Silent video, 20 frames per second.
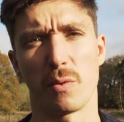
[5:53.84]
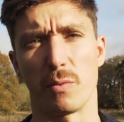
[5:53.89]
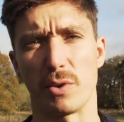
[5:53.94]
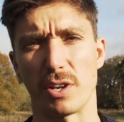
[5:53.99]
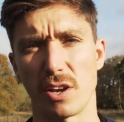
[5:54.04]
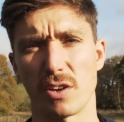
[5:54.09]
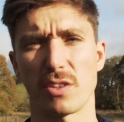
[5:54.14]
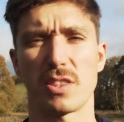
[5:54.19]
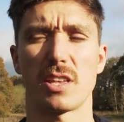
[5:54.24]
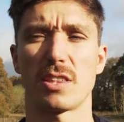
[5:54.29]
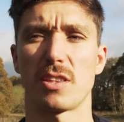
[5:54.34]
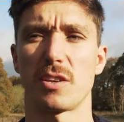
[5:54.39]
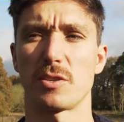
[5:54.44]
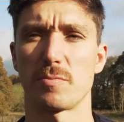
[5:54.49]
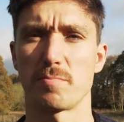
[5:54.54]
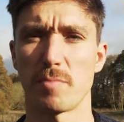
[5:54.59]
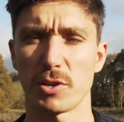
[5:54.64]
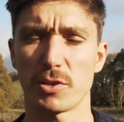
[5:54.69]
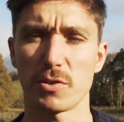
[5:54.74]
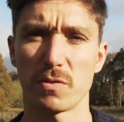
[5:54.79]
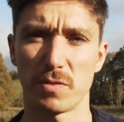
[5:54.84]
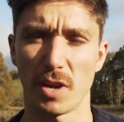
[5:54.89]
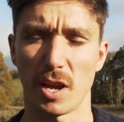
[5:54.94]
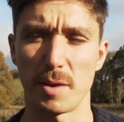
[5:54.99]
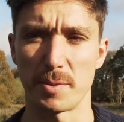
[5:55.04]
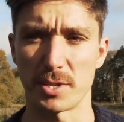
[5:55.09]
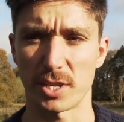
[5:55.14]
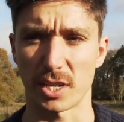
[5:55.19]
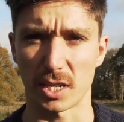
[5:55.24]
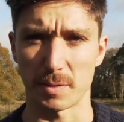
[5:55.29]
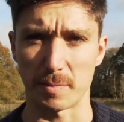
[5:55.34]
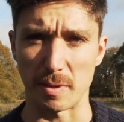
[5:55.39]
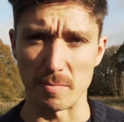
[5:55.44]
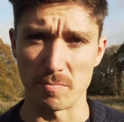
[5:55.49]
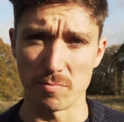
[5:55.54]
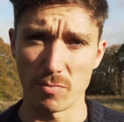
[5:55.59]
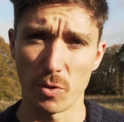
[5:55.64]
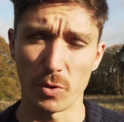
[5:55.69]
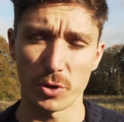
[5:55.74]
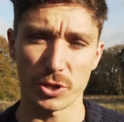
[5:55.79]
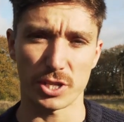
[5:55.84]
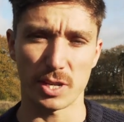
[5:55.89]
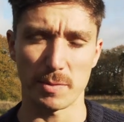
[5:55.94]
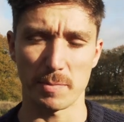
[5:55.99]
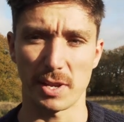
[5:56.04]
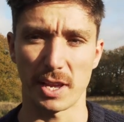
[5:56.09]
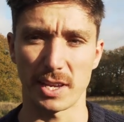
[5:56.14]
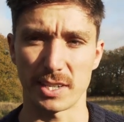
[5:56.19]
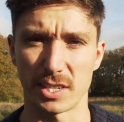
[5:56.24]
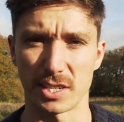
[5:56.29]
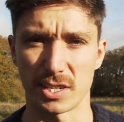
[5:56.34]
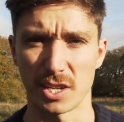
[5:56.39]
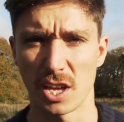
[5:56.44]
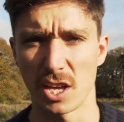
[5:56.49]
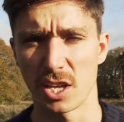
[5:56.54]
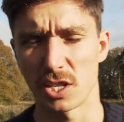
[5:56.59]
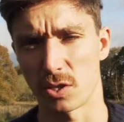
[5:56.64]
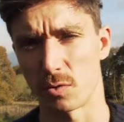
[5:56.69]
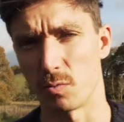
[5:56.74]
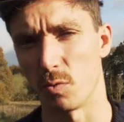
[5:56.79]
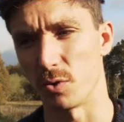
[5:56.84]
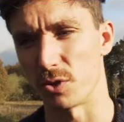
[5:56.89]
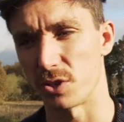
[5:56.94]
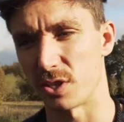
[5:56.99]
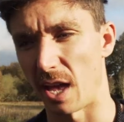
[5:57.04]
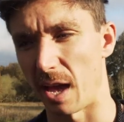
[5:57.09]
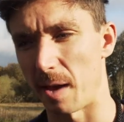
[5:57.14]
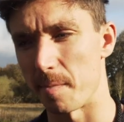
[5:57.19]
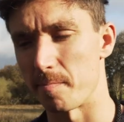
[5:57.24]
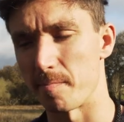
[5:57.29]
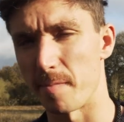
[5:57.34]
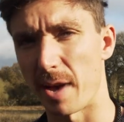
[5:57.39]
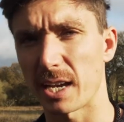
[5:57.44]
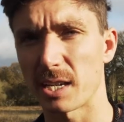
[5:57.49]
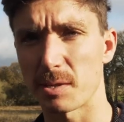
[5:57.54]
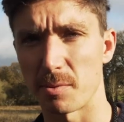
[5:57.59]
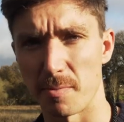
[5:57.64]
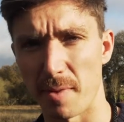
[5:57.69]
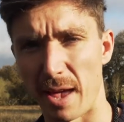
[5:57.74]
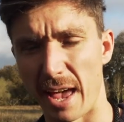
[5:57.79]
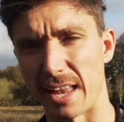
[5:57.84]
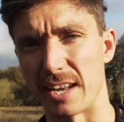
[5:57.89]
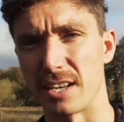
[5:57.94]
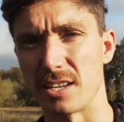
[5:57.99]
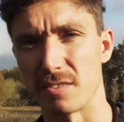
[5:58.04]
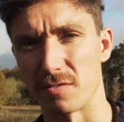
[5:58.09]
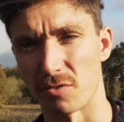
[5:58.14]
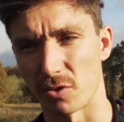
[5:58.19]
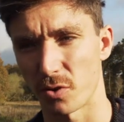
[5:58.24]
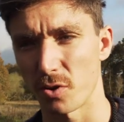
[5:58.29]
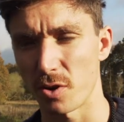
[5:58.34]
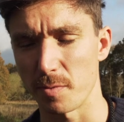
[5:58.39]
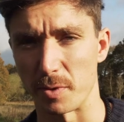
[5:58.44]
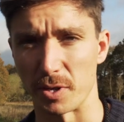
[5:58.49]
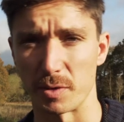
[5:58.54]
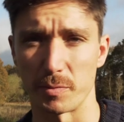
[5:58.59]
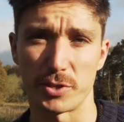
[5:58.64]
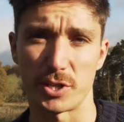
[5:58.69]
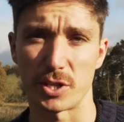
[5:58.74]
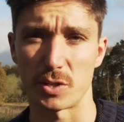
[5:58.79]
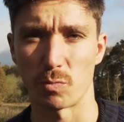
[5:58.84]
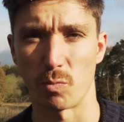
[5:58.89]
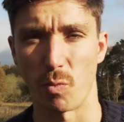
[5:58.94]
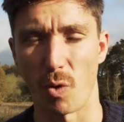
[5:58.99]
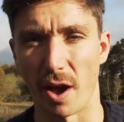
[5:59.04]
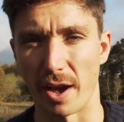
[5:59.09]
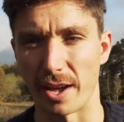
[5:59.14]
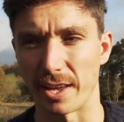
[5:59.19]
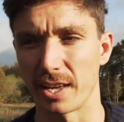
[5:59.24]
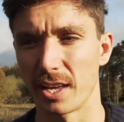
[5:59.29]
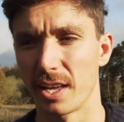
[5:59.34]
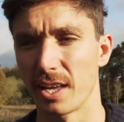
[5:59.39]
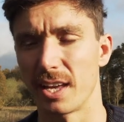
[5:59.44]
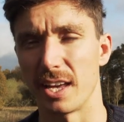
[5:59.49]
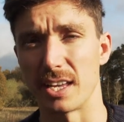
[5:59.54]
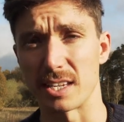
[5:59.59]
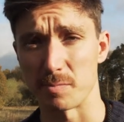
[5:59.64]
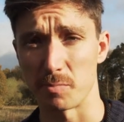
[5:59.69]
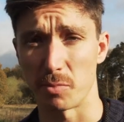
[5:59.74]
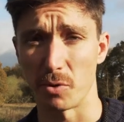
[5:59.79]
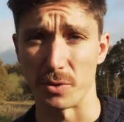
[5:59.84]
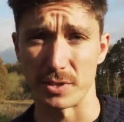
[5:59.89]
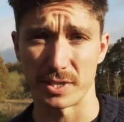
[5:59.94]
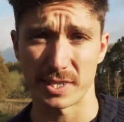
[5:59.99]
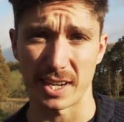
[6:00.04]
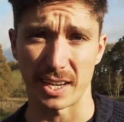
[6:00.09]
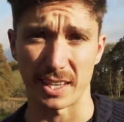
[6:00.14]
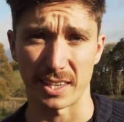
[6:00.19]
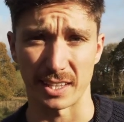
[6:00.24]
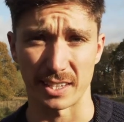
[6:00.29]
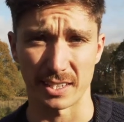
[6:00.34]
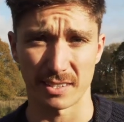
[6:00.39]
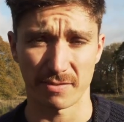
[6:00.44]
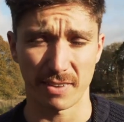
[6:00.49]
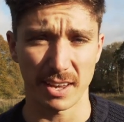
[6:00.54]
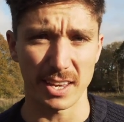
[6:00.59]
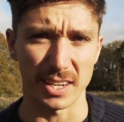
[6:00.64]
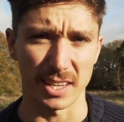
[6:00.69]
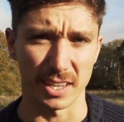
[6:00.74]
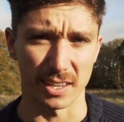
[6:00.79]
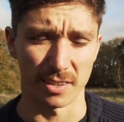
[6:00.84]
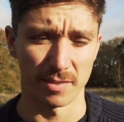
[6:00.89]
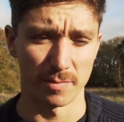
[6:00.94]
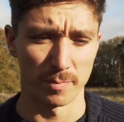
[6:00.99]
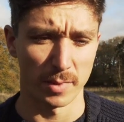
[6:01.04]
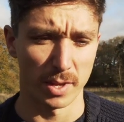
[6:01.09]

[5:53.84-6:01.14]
We know that those muscle fibers are going to be more stimulated towards that maximum end of recruitment, which is why it's important to take things to failure.